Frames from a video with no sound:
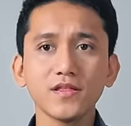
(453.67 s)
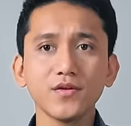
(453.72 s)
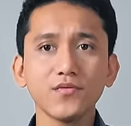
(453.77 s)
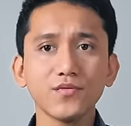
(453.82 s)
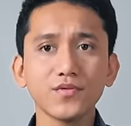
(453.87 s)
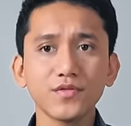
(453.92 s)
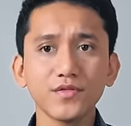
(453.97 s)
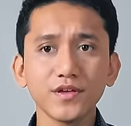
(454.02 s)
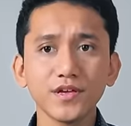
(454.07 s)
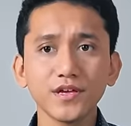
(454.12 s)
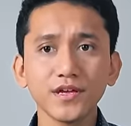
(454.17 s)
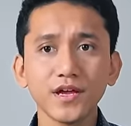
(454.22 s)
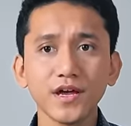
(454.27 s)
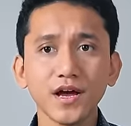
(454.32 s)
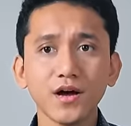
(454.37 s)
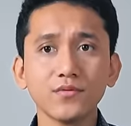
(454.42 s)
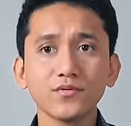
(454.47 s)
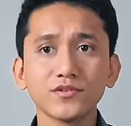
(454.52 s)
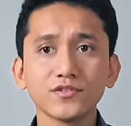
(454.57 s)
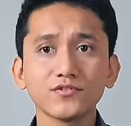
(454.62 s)
They would think
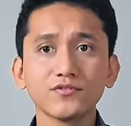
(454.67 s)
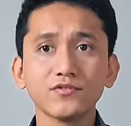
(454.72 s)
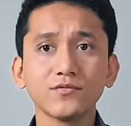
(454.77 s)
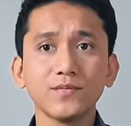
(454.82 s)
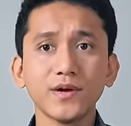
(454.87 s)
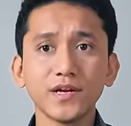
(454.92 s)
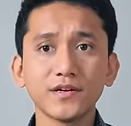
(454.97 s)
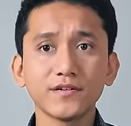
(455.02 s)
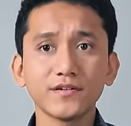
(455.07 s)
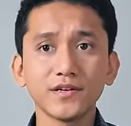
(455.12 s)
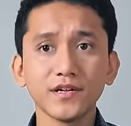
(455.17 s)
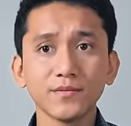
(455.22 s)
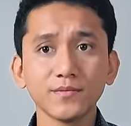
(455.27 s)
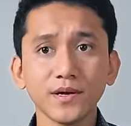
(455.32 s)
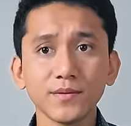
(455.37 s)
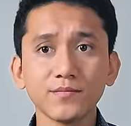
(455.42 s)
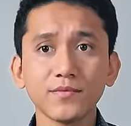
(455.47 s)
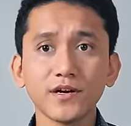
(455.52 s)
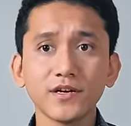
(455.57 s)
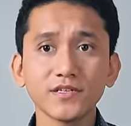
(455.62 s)
I was no better than
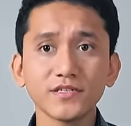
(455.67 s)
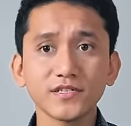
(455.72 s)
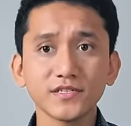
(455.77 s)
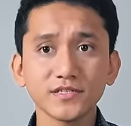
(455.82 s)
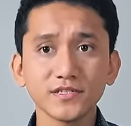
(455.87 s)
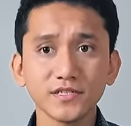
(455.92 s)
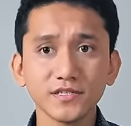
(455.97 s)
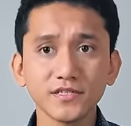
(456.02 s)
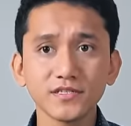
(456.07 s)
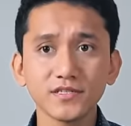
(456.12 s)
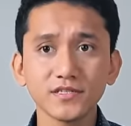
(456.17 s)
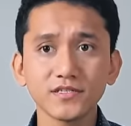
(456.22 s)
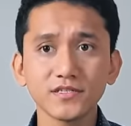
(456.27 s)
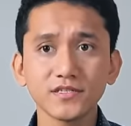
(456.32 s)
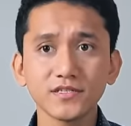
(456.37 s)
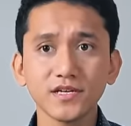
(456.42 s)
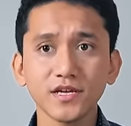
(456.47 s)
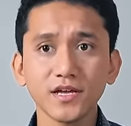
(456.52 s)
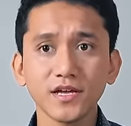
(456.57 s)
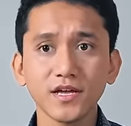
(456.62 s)
my brothers and
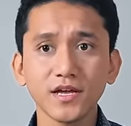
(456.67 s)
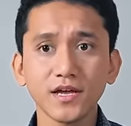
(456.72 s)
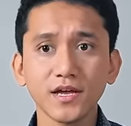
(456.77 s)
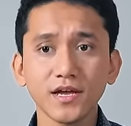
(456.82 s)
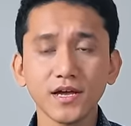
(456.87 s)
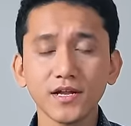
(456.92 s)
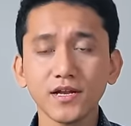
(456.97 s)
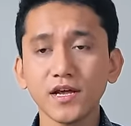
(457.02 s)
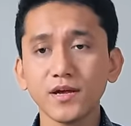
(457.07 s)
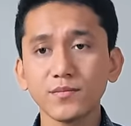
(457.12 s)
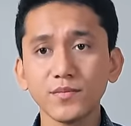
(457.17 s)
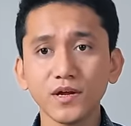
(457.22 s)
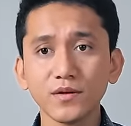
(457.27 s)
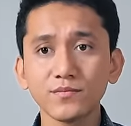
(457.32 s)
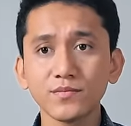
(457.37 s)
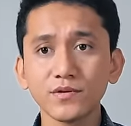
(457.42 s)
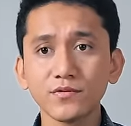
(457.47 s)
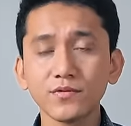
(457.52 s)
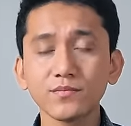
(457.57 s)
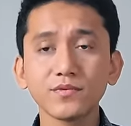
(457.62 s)
sisters, and I
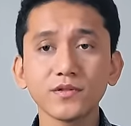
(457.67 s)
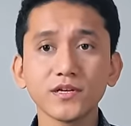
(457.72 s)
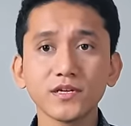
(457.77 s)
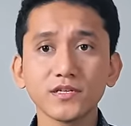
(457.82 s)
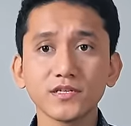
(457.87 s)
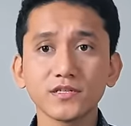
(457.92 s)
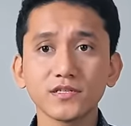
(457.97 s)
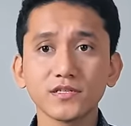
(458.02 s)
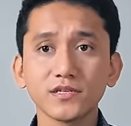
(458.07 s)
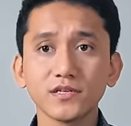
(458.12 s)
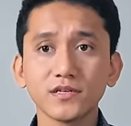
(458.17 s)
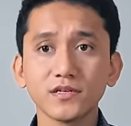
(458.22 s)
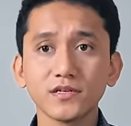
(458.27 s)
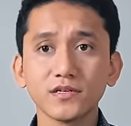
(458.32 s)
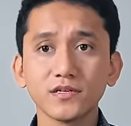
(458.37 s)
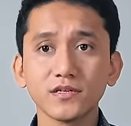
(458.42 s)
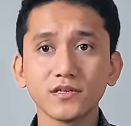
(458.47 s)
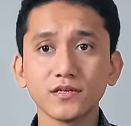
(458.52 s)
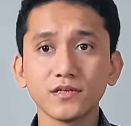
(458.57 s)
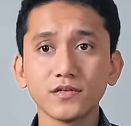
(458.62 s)
might be replaced.
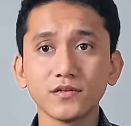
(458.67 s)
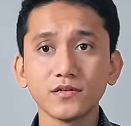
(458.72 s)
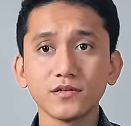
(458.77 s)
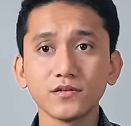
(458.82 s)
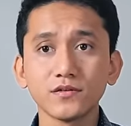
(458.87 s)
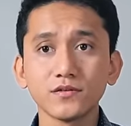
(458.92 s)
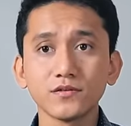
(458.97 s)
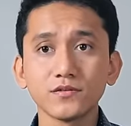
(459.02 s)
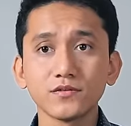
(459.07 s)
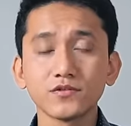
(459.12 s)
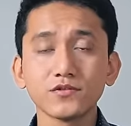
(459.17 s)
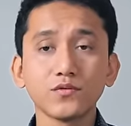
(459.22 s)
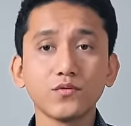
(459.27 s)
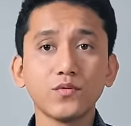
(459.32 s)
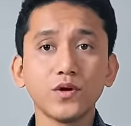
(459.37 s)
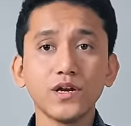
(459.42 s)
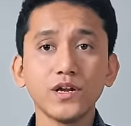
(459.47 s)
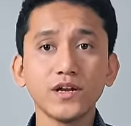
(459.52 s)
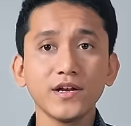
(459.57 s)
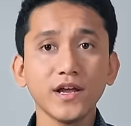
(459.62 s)
So
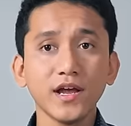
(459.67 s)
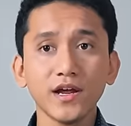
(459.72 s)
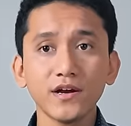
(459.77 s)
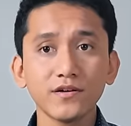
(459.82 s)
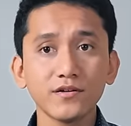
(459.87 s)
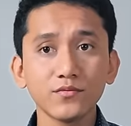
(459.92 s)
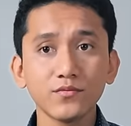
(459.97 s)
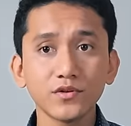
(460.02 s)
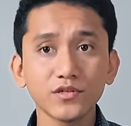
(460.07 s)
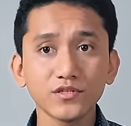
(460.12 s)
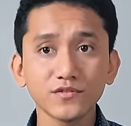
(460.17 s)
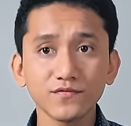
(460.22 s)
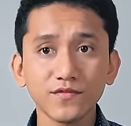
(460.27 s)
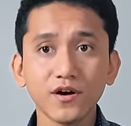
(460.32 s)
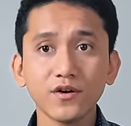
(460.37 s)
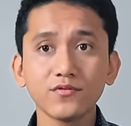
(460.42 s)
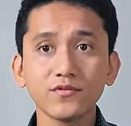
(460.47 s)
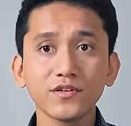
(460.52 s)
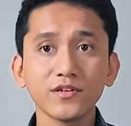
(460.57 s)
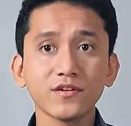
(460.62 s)
when an error was
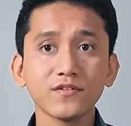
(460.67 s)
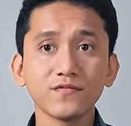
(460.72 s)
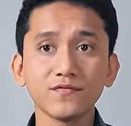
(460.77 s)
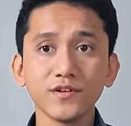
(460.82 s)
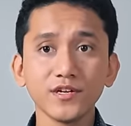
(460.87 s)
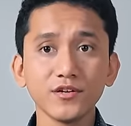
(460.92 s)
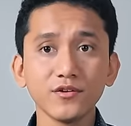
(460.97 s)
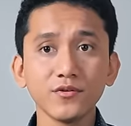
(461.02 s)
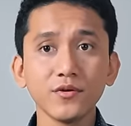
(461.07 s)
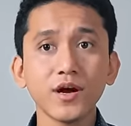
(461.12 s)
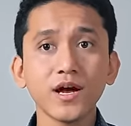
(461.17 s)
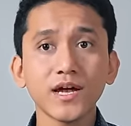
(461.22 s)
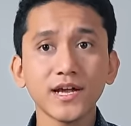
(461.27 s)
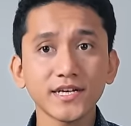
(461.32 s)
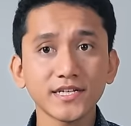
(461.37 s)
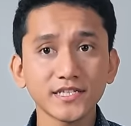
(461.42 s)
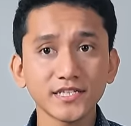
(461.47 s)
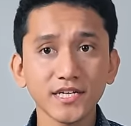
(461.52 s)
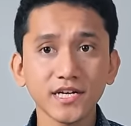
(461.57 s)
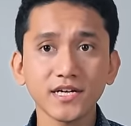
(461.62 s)
found in a video I
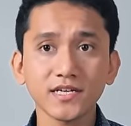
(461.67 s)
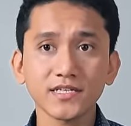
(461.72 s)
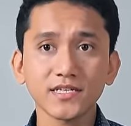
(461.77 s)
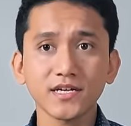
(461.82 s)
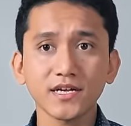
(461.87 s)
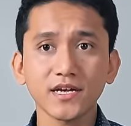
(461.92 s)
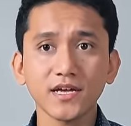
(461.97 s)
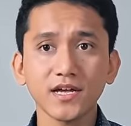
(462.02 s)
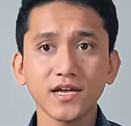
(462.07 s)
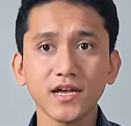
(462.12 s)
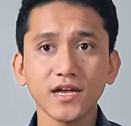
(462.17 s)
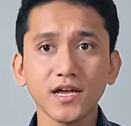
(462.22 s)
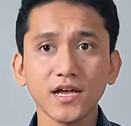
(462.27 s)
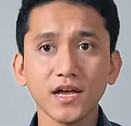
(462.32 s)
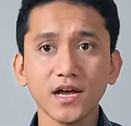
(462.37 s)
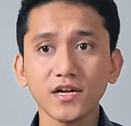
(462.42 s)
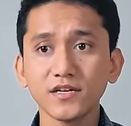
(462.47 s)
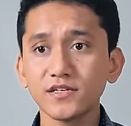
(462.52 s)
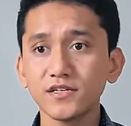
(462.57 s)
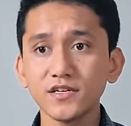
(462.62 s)
had checked,
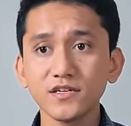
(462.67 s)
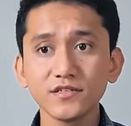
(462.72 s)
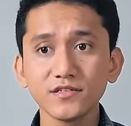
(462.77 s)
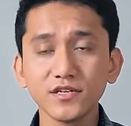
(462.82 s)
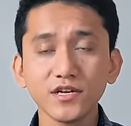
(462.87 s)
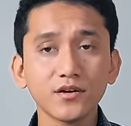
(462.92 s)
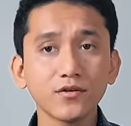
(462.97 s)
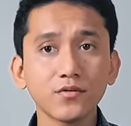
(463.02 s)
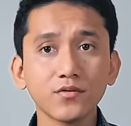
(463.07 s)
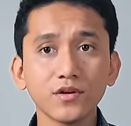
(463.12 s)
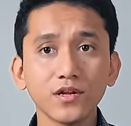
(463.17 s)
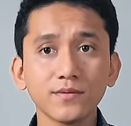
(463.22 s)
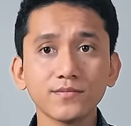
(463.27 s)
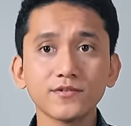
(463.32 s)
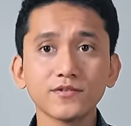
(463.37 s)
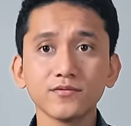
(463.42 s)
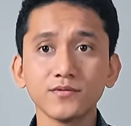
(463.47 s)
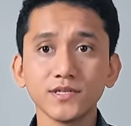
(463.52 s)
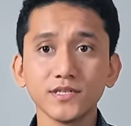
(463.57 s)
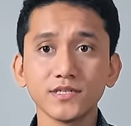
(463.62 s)
I didn't dare own
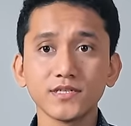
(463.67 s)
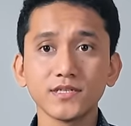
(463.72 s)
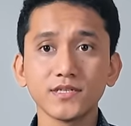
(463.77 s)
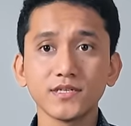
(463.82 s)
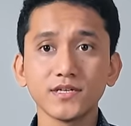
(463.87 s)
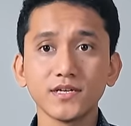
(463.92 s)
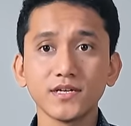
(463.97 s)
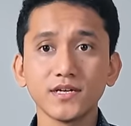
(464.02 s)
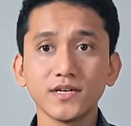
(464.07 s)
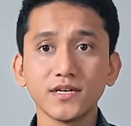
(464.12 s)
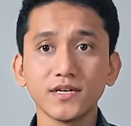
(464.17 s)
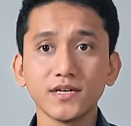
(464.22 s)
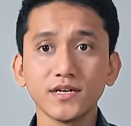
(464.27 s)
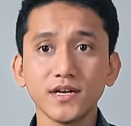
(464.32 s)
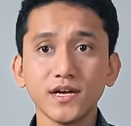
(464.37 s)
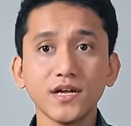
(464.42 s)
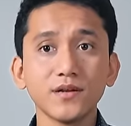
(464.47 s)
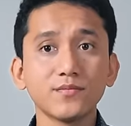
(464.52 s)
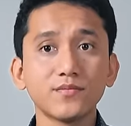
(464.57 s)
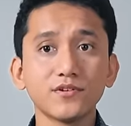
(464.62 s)
up to it
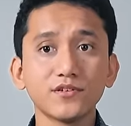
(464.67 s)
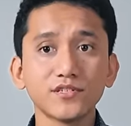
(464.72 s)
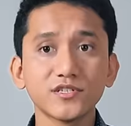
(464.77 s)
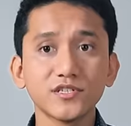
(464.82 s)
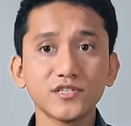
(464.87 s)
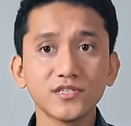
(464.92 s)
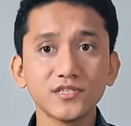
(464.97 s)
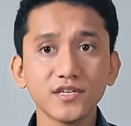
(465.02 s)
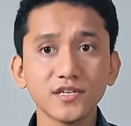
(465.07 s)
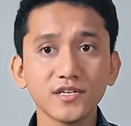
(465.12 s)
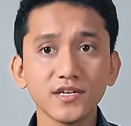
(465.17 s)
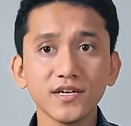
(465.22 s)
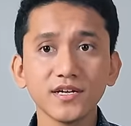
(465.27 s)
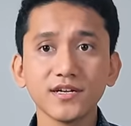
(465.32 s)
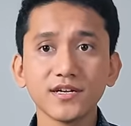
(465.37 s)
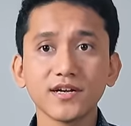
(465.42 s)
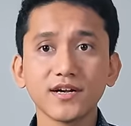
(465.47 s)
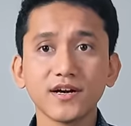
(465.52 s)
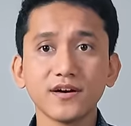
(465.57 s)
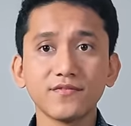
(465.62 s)
and persisted
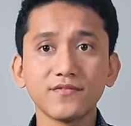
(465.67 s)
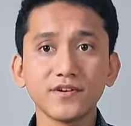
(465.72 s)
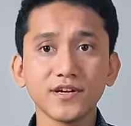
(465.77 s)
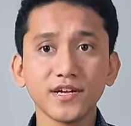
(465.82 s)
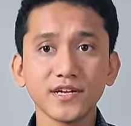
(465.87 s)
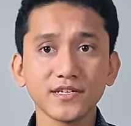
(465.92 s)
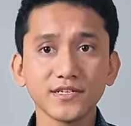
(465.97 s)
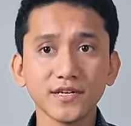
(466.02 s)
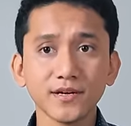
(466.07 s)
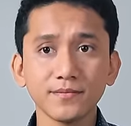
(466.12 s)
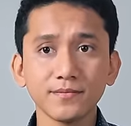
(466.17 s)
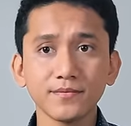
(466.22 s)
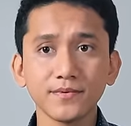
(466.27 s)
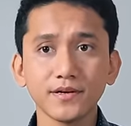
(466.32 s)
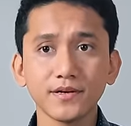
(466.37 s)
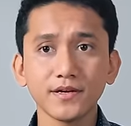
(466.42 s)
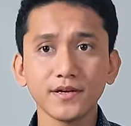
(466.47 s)
in covering it up.